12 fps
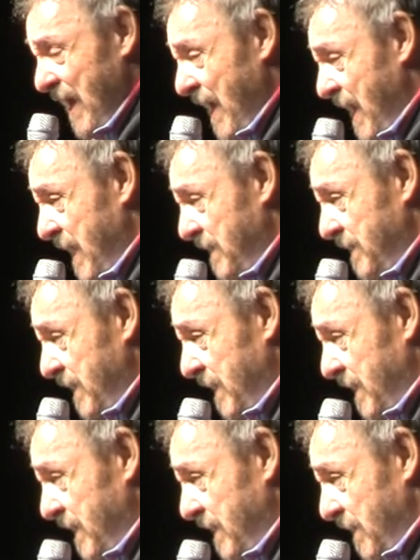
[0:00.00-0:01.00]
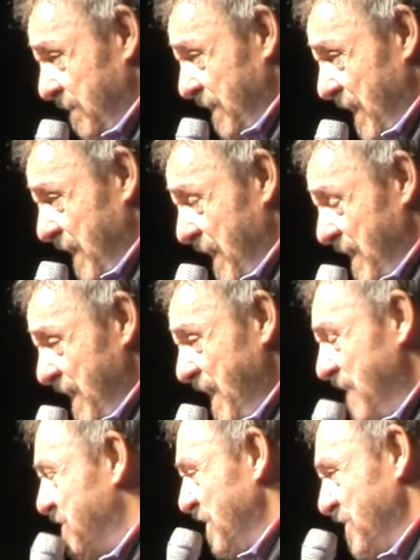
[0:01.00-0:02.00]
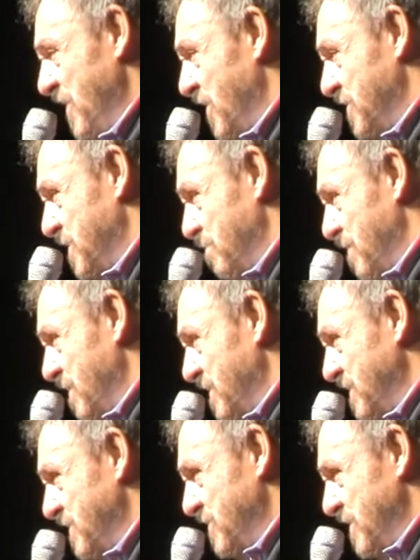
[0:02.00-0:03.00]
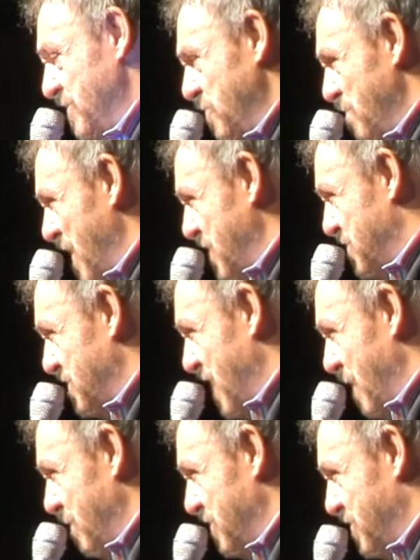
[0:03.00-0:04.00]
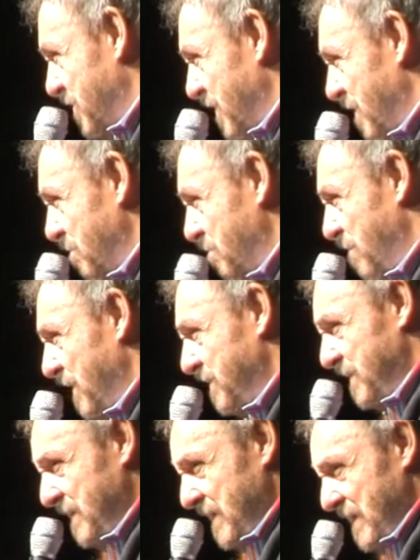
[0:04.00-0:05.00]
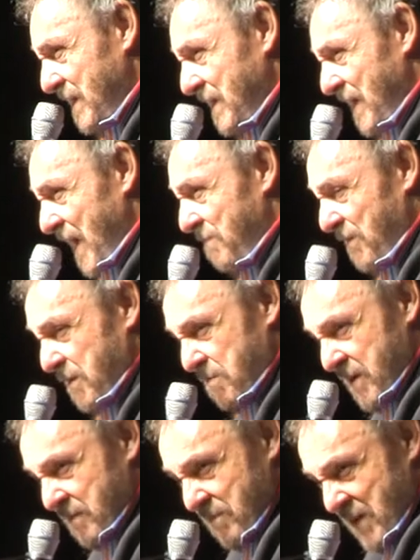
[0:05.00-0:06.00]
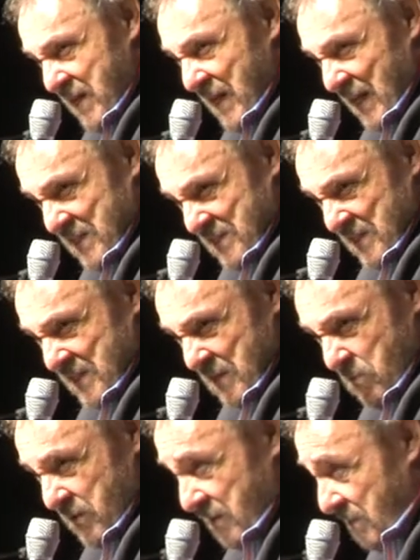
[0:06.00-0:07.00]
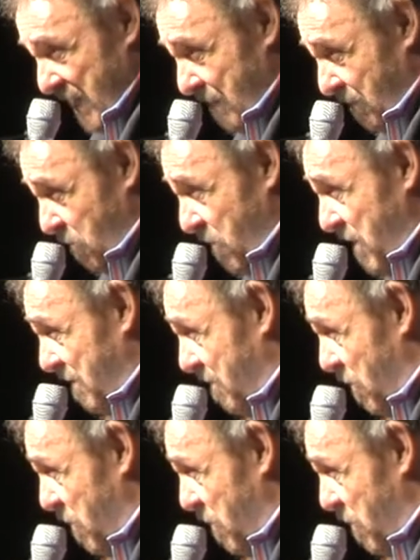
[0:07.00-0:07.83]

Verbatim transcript: And, you know, it didn't hurt him, it didn't do major damage to him, but if it had been me, I certainly wouldn't have been able to work for